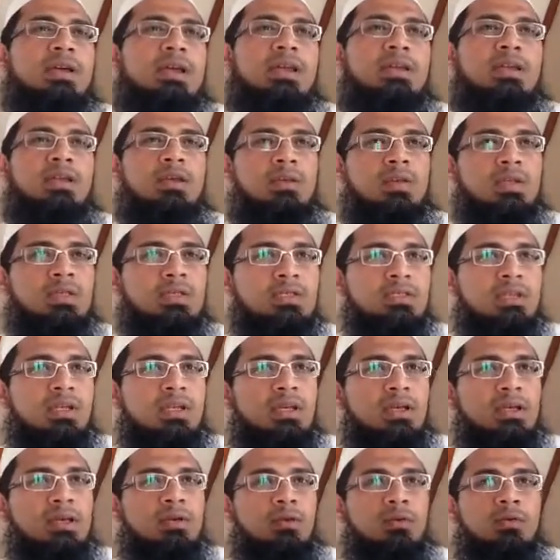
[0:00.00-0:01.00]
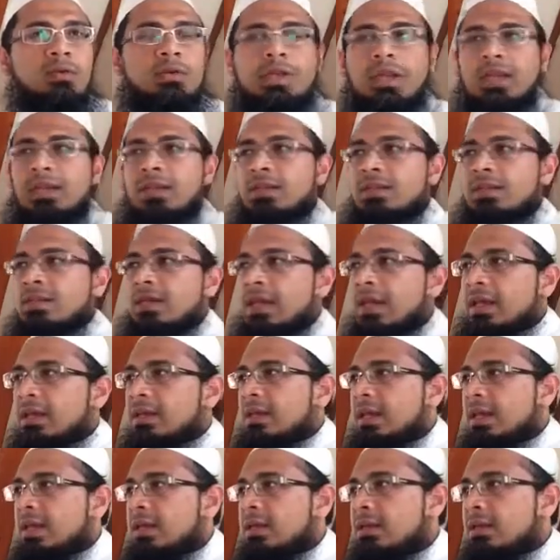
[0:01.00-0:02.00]
and he was good
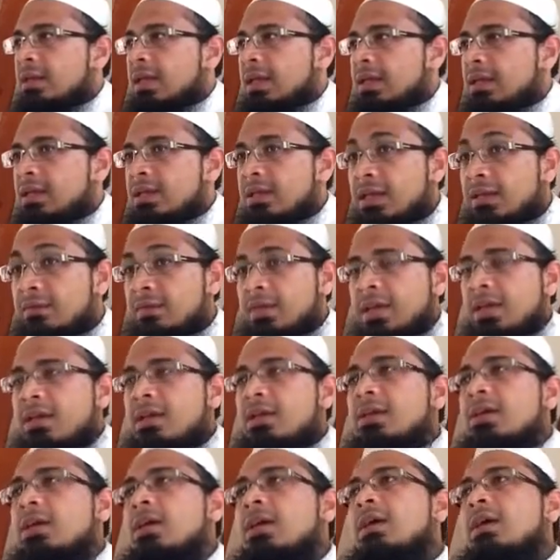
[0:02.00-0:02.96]
in giving.